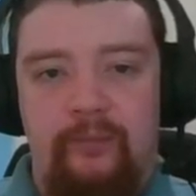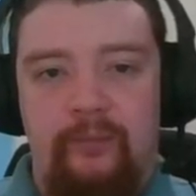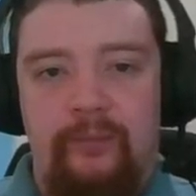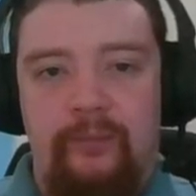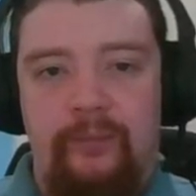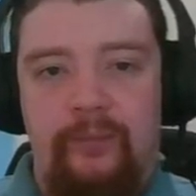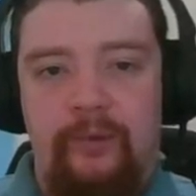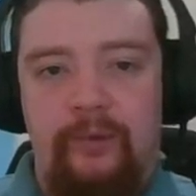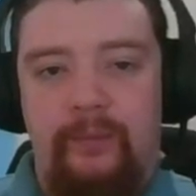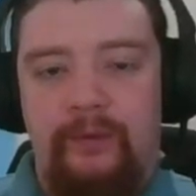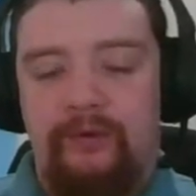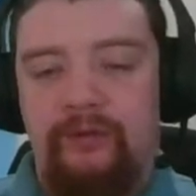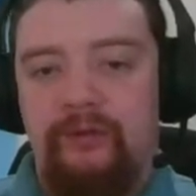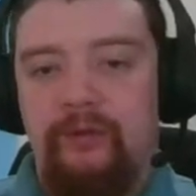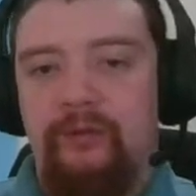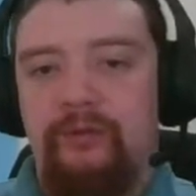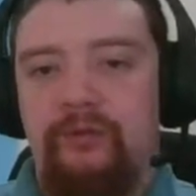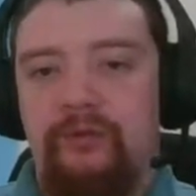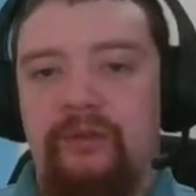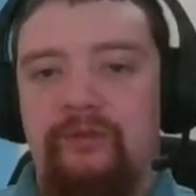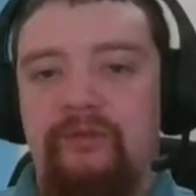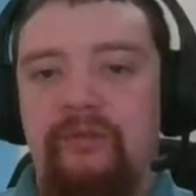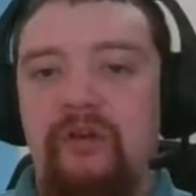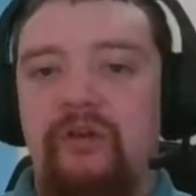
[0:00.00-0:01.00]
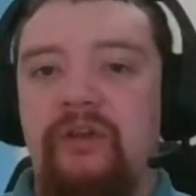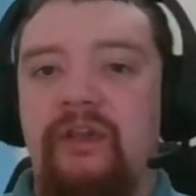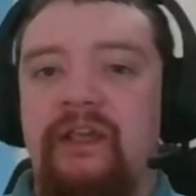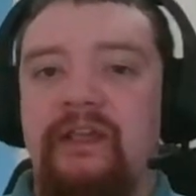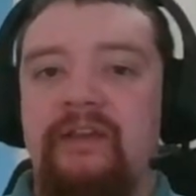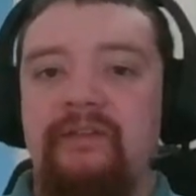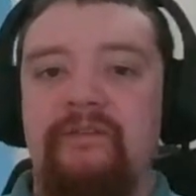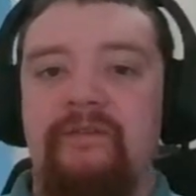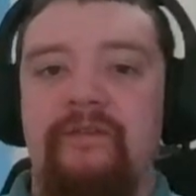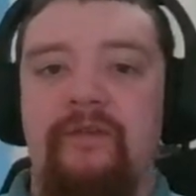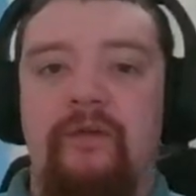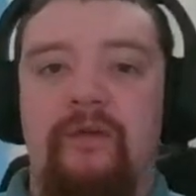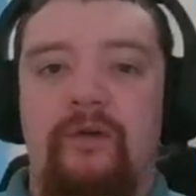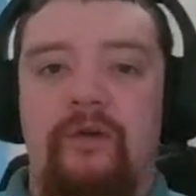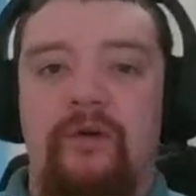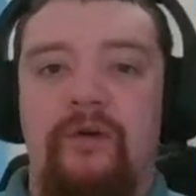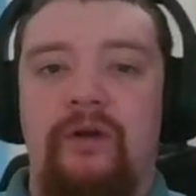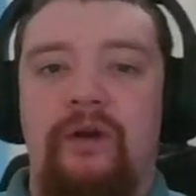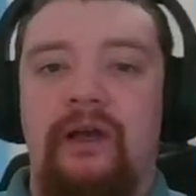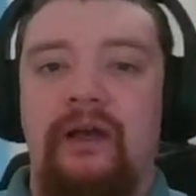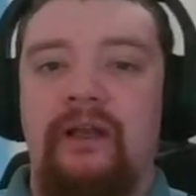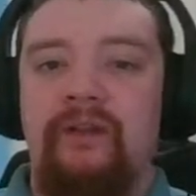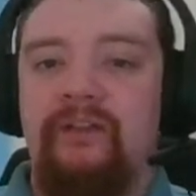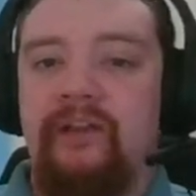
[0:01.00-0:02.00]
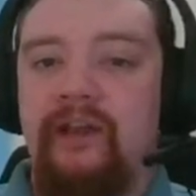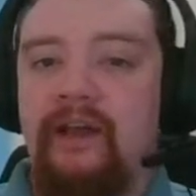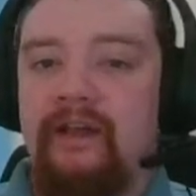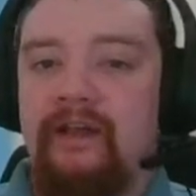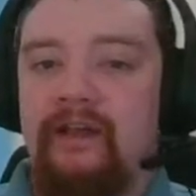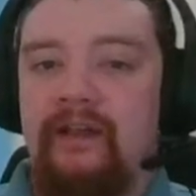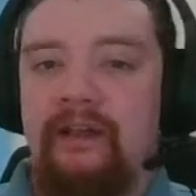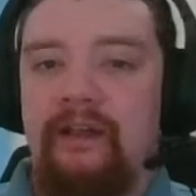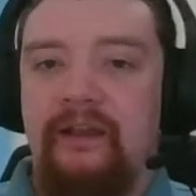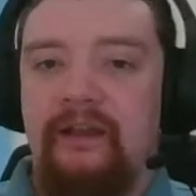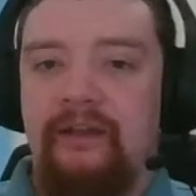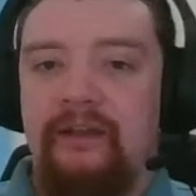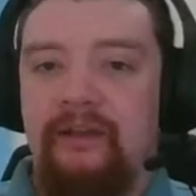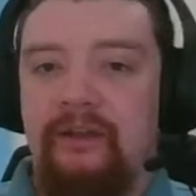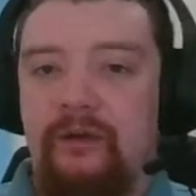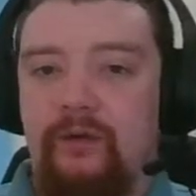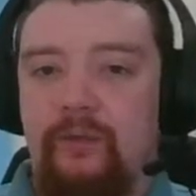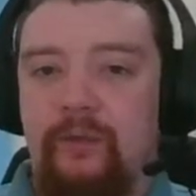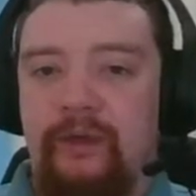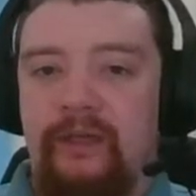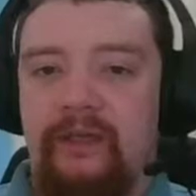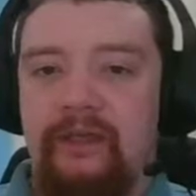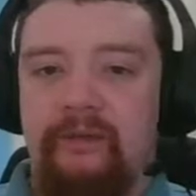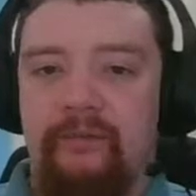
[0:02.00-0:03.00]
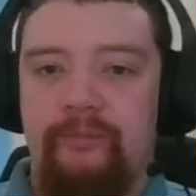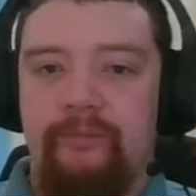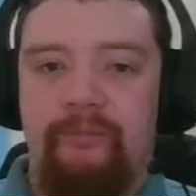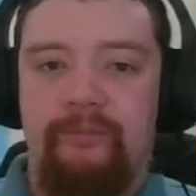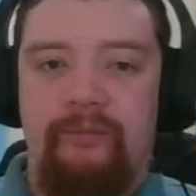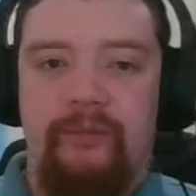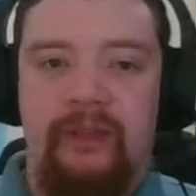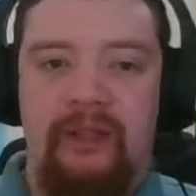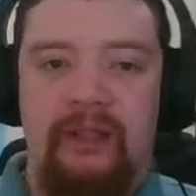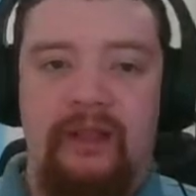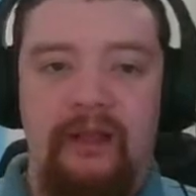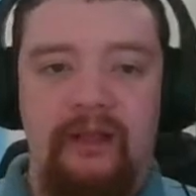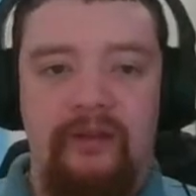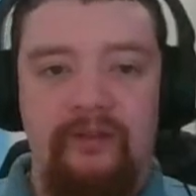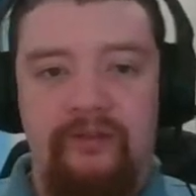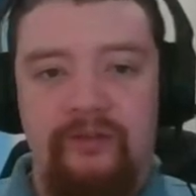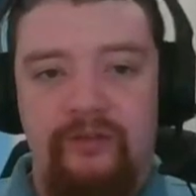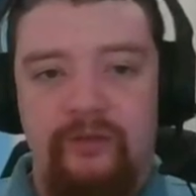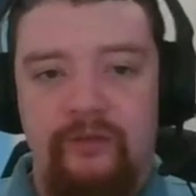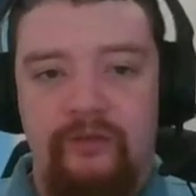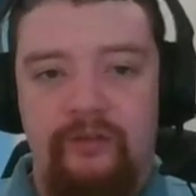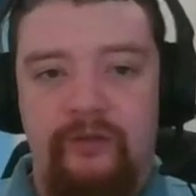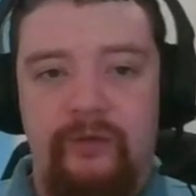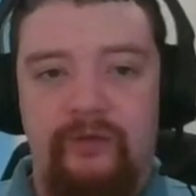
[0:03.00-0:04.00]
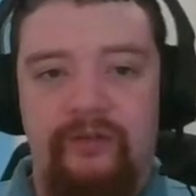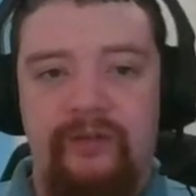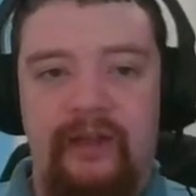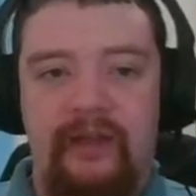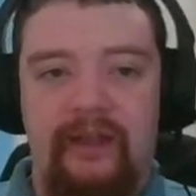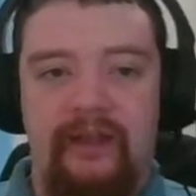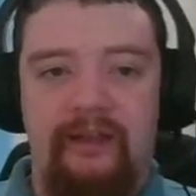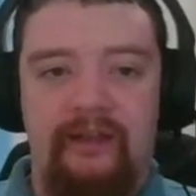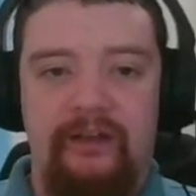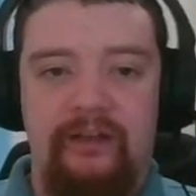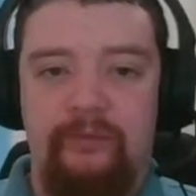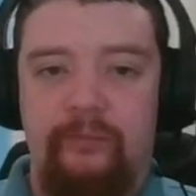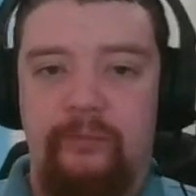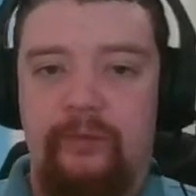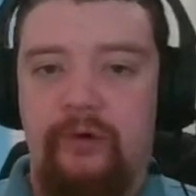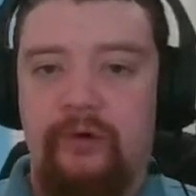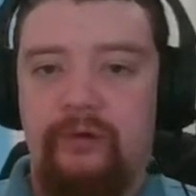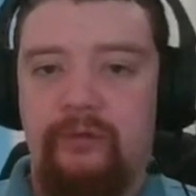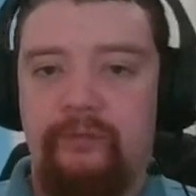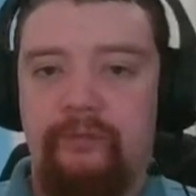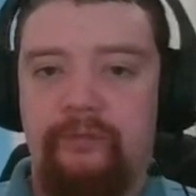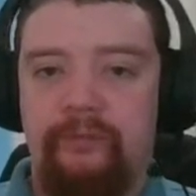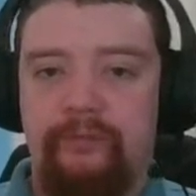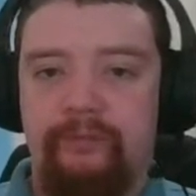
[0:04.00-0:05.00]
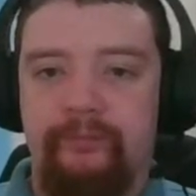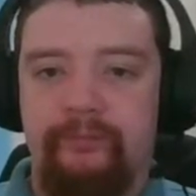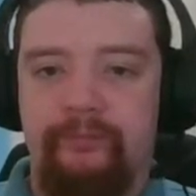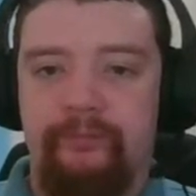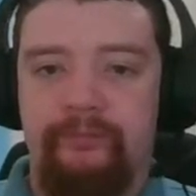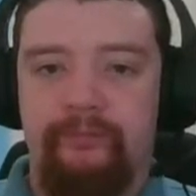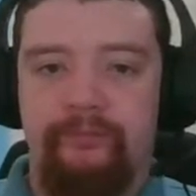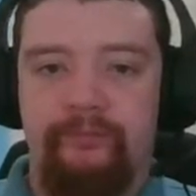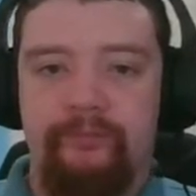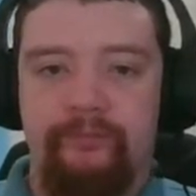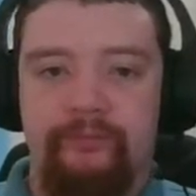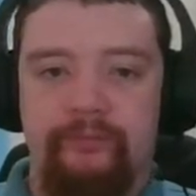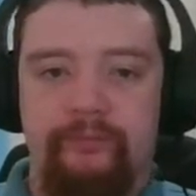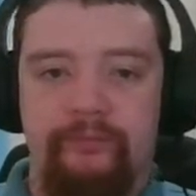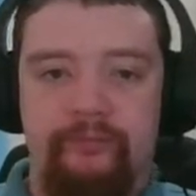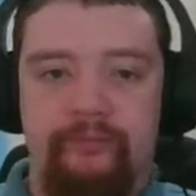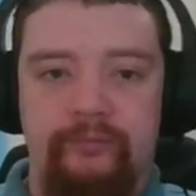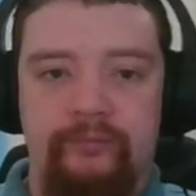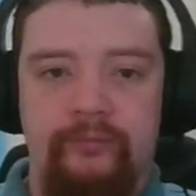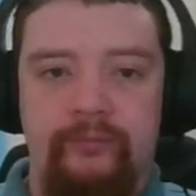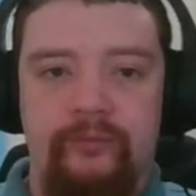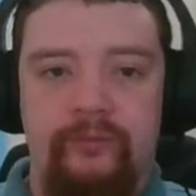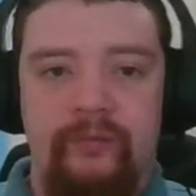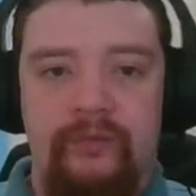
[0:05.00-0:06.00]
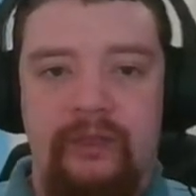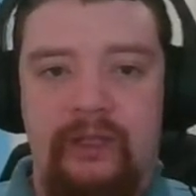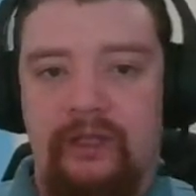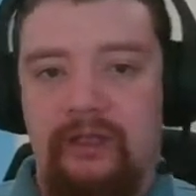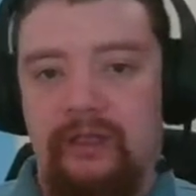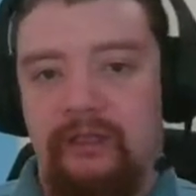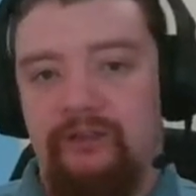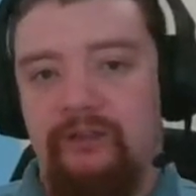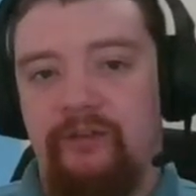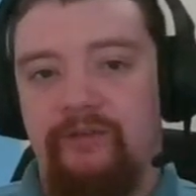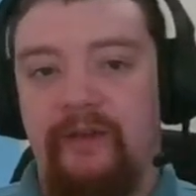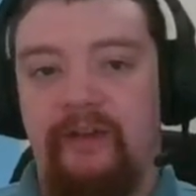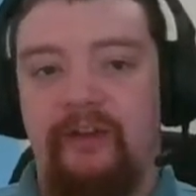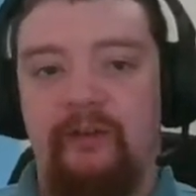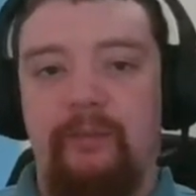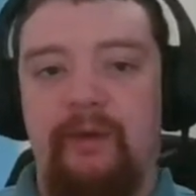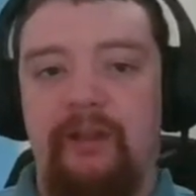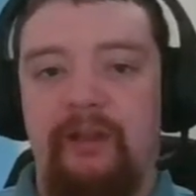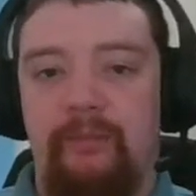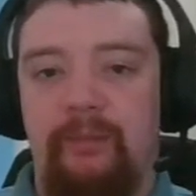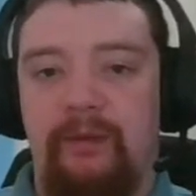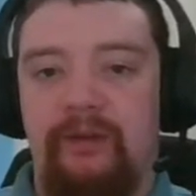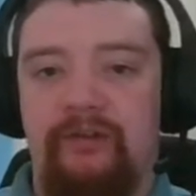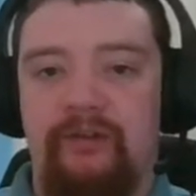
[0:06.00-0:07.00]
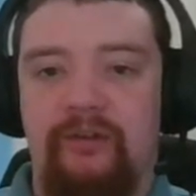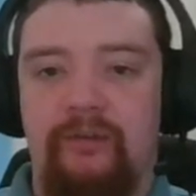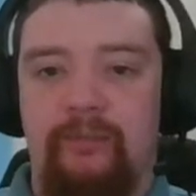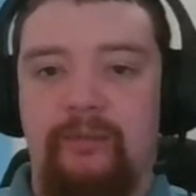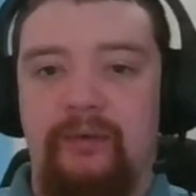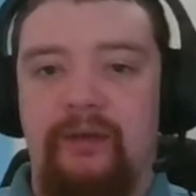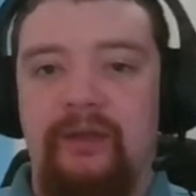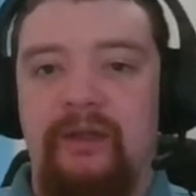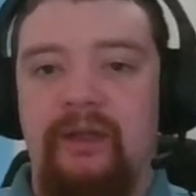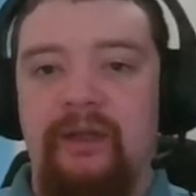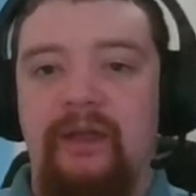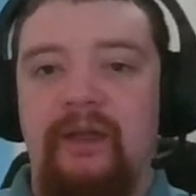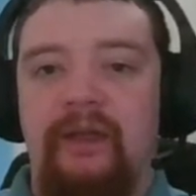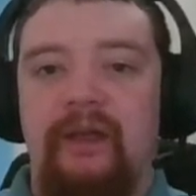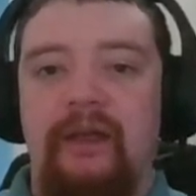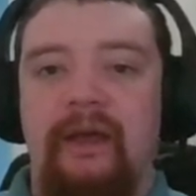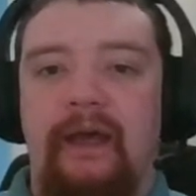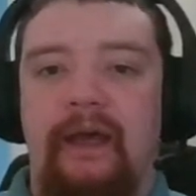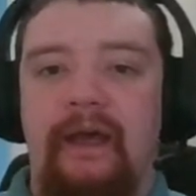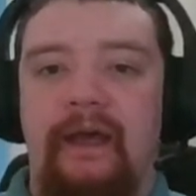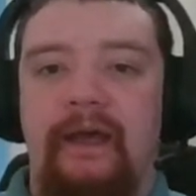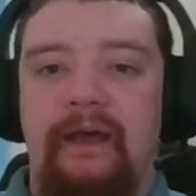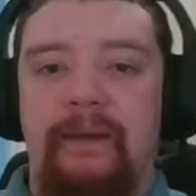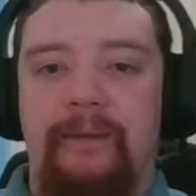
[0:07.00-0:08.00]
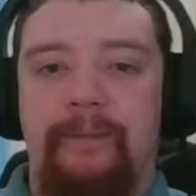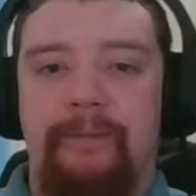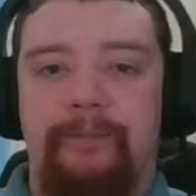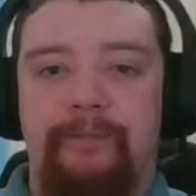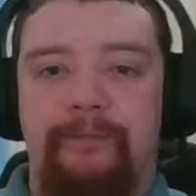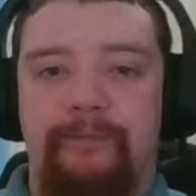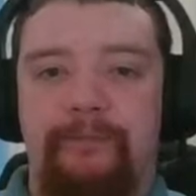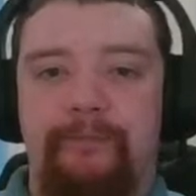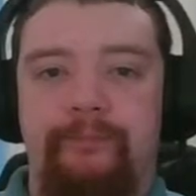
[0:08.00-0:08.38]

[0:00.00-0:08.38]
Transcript: But we do see rook e4 attacking the queen and also attacking this pawn. And it's defended by the bishop. Now